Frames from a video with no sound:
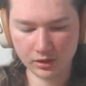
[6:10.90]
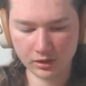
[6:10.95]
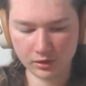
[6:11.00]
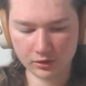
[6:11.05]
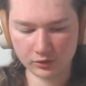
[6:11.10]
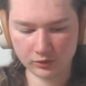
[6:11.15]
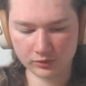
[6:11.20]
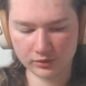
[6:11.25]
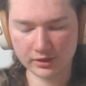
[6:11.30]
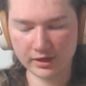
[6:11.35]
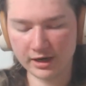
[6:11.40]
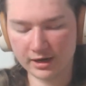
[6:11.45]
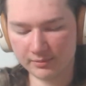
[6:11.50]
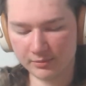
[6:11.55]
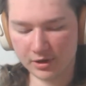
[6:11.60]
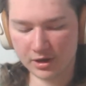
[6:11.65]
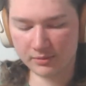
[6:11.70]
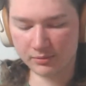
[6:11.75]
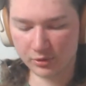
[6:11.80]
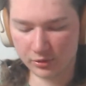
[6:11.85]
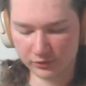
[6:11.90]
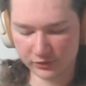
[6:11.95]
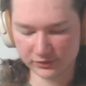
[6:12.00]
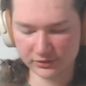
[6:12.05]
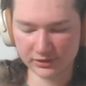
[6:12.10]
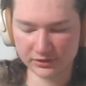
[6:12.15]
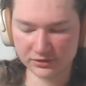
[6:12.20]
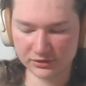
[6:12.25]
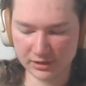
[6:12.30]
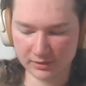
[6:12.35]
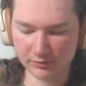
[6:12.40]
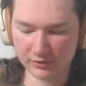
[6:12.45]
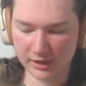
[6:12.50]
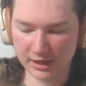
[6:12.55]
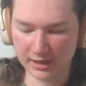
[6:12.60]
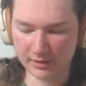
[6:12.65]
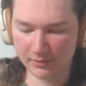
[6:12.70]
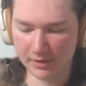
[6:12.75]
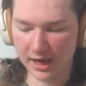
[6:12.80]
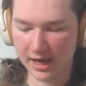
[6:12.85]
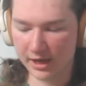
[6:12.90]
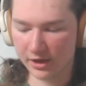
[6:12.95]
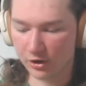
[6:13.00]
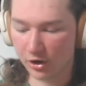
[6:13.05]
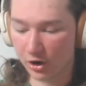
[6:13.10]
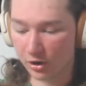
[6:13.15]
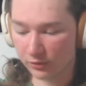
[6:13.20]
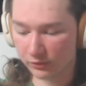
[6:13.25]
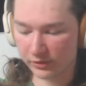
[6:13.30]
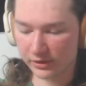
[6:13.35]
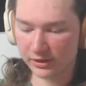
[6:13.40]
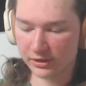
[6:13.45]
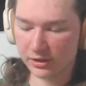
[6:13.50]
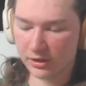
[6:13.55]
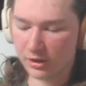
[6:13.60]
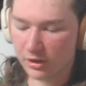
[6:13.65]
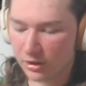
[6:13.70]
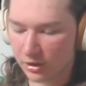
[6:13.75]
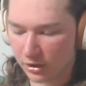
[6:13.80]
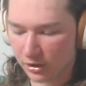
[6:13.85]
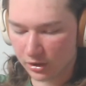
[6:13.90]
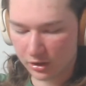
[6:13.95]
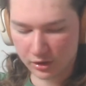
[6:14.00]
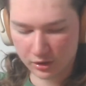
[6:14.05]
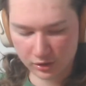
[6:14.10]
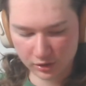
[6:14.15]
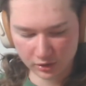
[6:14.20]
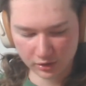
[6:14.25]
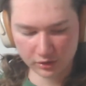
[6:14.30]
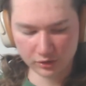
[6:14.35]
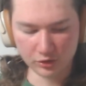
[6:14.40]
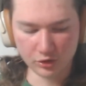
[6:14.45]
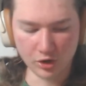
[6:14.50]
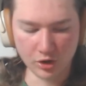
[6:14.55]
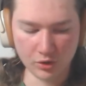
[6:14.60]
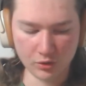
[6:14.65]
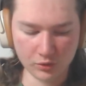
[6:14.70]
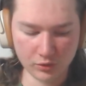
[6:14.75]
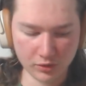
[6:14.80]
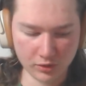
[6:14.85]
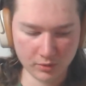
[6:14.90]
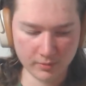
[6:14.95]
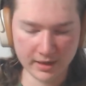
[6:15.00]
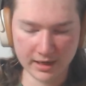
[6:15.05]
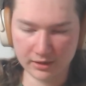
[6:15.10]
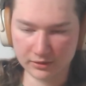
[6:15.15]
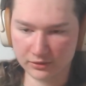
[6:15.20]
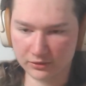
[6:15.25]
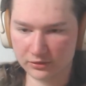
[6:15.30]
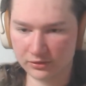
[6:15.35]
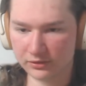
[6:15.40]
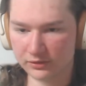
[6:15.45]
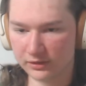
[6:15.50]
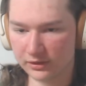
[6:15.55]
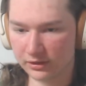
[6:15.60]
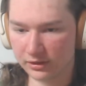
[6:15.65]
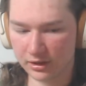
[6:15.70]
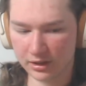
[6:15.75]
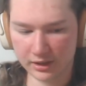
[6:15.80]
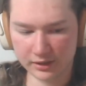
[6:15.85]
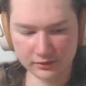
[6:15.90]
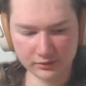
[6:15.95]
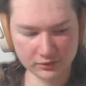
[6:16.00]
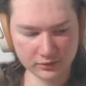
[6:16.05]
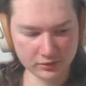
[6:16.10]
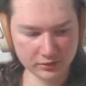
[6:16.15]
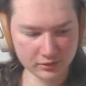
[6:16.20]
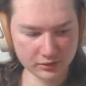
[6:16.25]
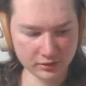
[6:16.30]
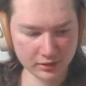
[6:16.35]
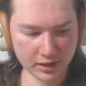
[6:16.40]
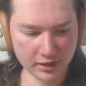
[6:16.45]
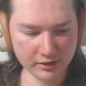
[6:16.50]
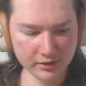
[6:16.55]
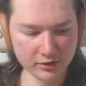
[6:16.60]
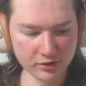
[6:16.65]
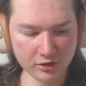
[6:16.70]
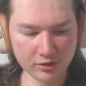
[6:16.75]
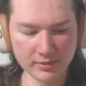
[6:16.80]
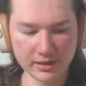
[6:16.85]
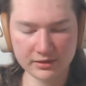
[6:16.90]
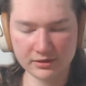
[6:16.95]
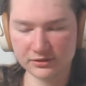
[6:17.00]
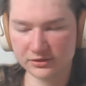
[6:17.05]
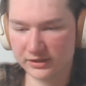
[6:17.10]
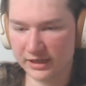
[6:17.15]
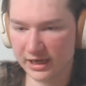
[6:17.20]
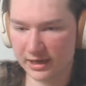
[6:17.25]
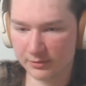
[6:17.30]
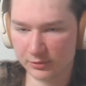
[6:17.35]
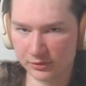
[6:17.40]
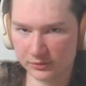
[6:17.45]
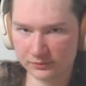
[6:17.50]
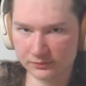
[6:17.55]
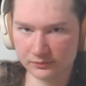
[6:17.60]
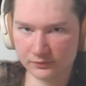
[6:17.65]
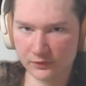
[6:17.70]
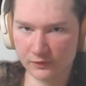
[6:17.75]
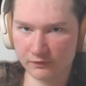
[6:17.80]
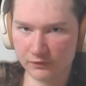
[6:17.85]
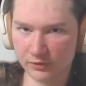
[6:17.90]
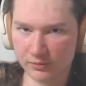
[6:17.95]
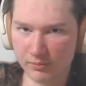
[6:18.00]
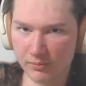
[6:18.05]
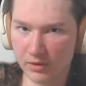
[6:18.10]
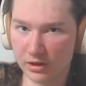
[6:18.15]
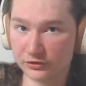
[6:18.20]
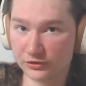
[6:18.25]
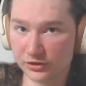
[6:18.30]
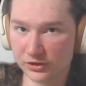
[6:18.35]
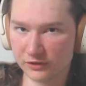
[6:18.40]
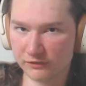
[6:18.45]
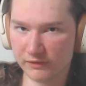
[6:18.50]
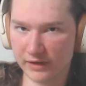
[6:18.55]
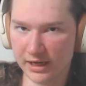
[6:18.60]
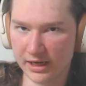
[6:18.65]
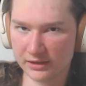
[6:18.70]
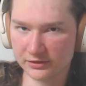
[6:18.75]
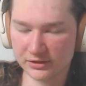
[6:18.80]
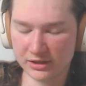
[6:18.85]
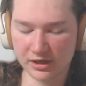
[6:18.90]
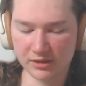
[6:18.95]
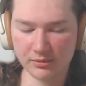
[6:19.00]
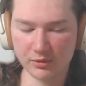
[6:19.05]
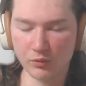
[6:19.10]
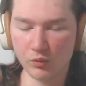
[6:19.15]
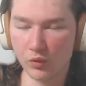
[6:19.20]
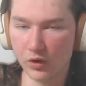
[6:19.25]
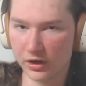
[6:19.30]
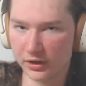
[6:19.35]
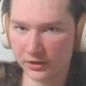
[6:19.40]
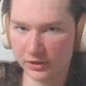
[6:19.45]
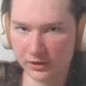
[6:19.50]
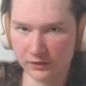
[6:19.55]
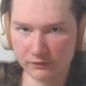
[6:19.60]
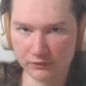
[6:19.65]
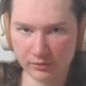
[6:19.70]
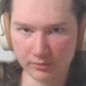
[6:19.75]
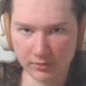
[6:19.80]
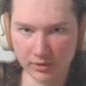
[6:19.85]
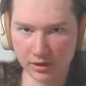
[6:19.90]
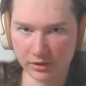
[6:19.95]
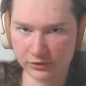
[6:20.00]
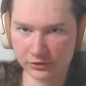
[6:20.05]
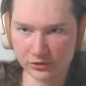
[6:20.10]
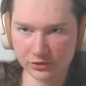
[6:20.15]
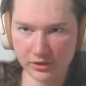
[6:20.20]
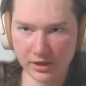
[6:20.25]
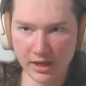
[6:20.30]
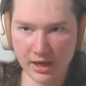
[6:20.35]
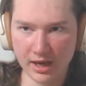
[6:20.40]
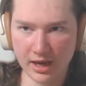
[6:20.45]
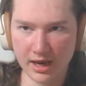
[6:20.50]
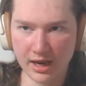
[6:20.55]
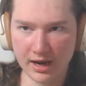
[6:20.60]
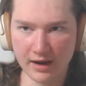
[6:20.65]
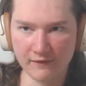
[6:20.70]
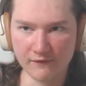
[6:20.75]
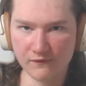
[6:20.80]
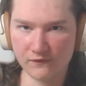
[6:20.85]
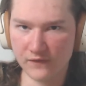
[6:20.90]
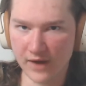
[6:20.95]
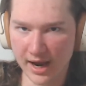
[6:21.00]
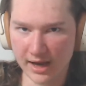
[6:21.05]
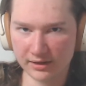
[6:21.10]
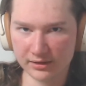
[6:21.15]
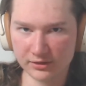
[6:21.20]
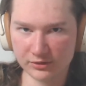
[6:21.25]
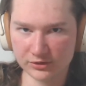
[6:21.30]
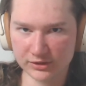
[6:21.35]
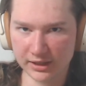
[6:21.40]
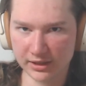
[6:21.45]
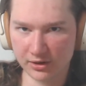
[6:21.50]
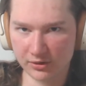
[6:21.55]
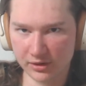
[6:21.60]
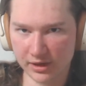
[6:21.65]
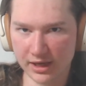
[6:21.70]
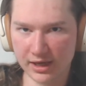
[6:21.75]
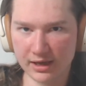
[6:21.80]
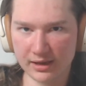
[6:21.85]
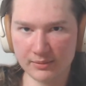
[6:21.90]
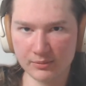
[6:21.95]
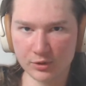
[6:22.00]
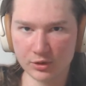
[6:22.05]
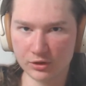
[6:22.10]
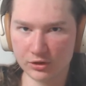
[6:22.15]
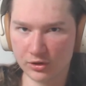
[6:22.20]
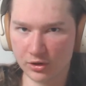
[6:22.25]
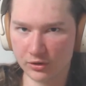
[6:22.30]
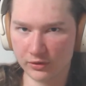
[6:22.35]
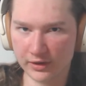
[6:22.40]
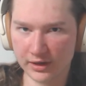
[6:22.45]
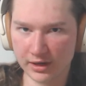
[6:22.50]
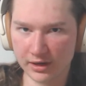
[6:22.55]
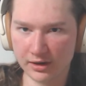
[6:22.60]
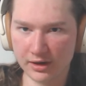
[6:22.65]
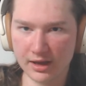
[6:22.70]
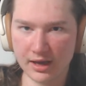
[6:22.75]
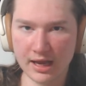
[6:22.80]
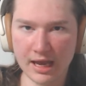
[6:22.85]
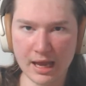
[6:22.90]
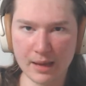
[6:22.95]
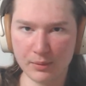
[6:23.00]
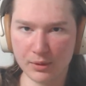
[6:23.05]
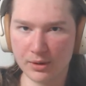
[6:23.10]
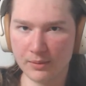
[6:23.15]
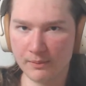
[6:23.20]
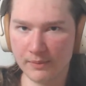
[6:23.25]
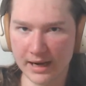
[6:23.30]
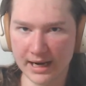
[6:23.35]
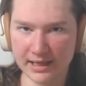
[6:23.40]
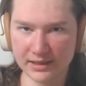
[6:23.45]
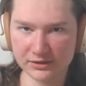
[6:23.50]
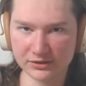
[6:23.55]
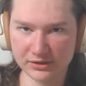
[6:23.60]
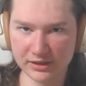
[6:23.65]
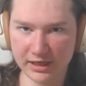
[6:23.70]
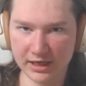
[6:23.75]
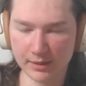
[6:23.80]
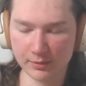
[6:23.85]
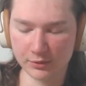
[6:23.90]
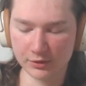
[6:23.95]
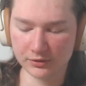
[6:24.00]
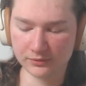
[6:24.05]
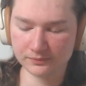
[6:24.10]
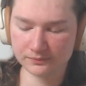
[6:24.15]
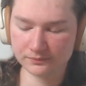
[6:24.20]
I bought both of these at the same time. I had already known about this camera for months in advance and had been wanting it for months. And I finally was like, okay, I'm going to go there and I'm going to buy this camera.